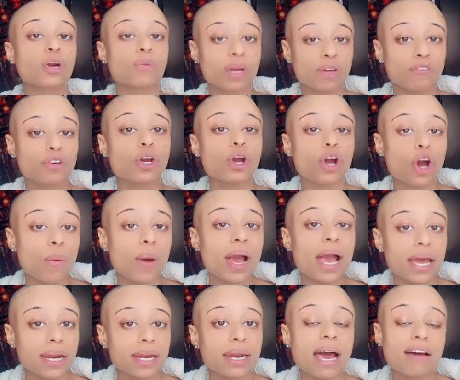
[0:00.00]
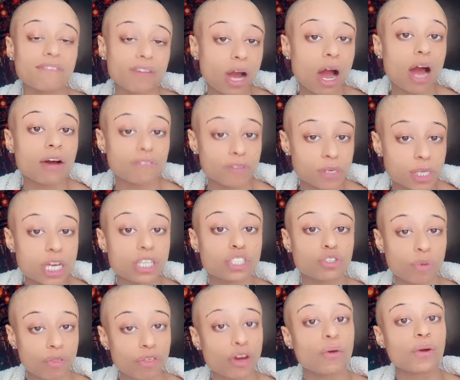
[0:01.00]
i'm wondering if you can go ahead and have a
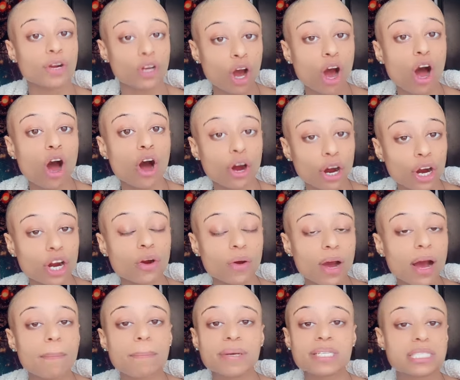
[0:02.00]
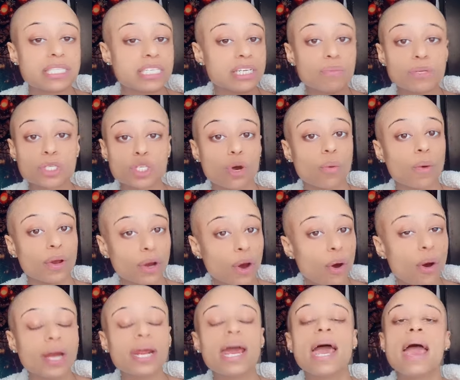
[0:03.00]
conversation with her and call her up and see what's
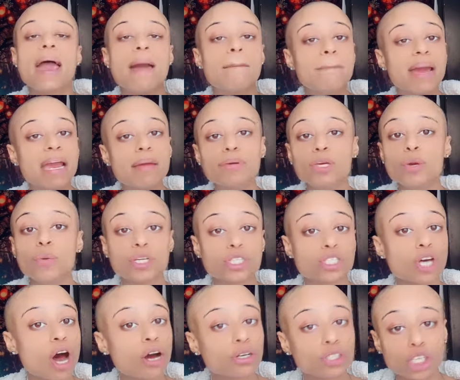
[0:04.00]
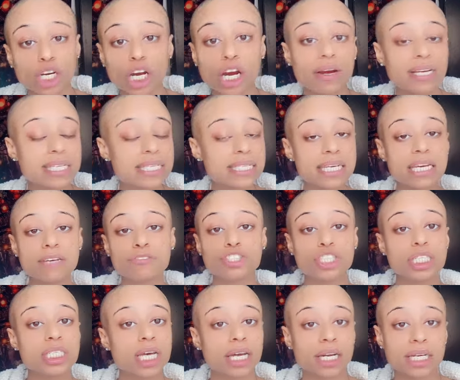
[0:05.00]
going on and maybe you can talk to her and
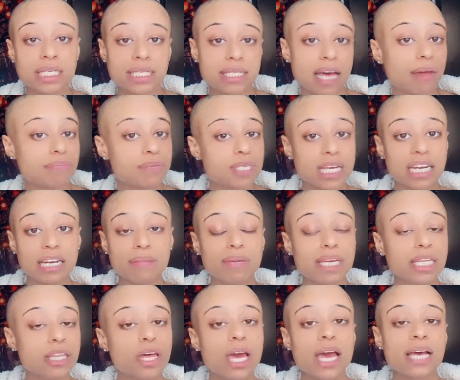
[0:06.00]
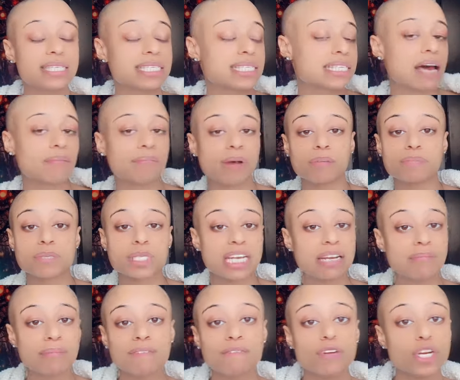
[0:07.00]
see if she's gonna stop sending me stop um
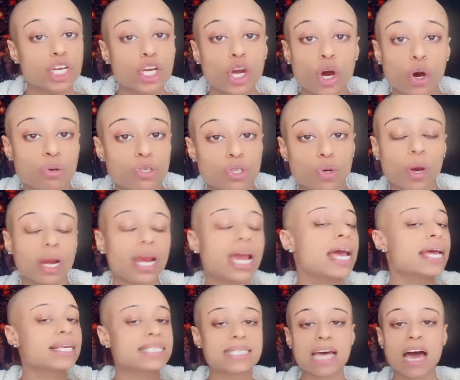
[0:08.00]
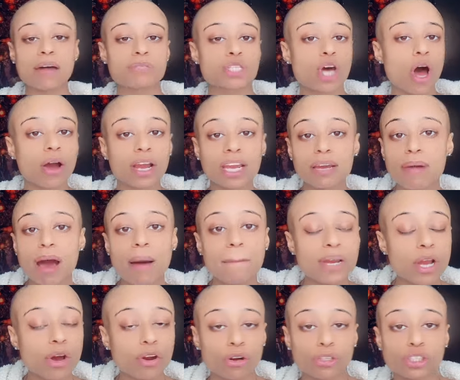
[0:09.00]
sending me me videos or stop talking
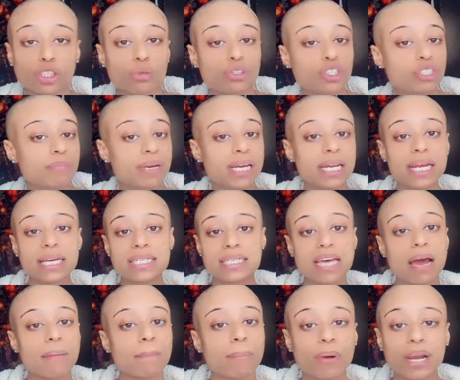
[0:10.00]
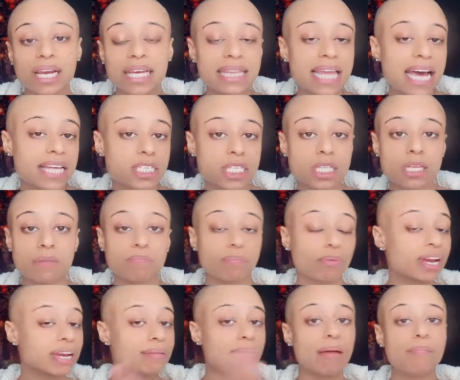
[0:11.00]
about me on her social media and stop bringing that to
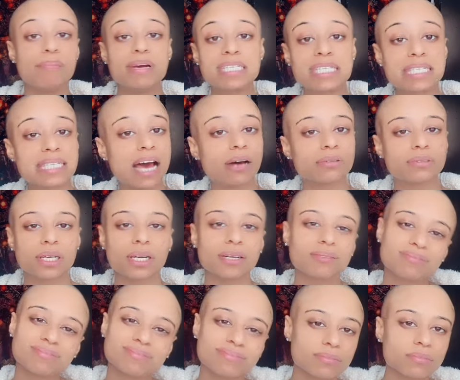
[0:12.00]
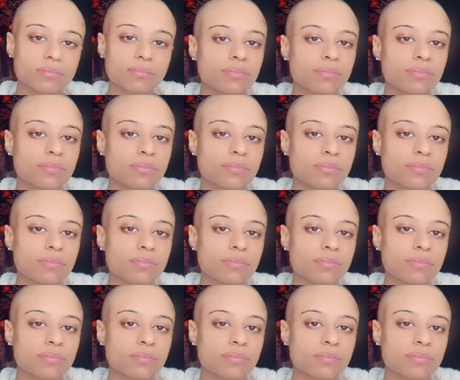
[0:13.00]
the, and bringing my business out there